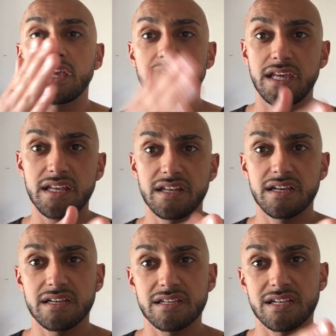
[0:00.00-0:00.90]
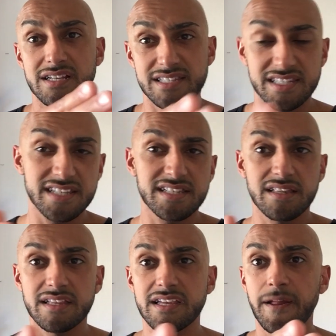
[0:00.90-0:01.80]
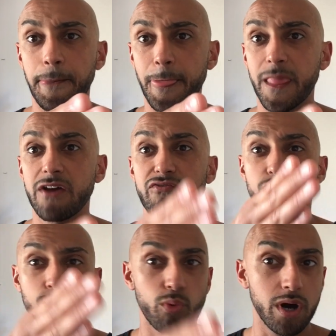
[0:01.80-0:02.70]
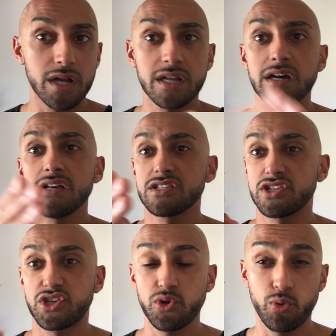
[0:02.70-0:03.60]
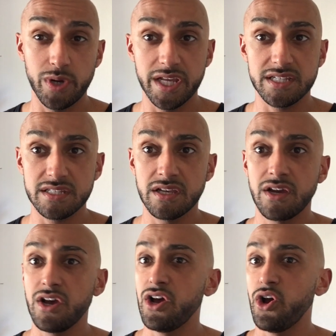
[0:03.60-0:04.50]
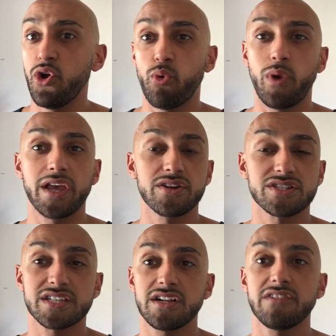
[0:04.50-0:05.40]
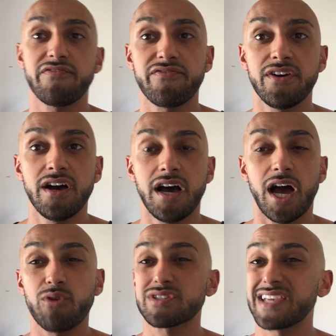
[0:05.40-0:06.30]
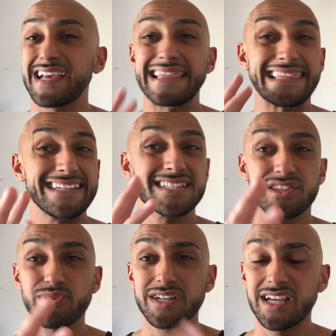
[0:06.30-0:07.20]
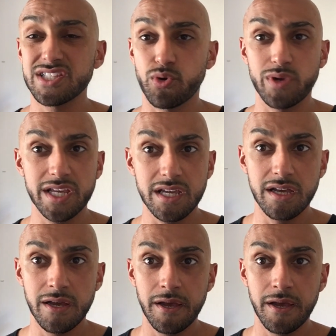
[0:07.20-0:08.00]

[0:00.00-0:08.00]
Eat consistently for 1 to 2 weeks. Weigh yourself, I would say, at least 3 days a week.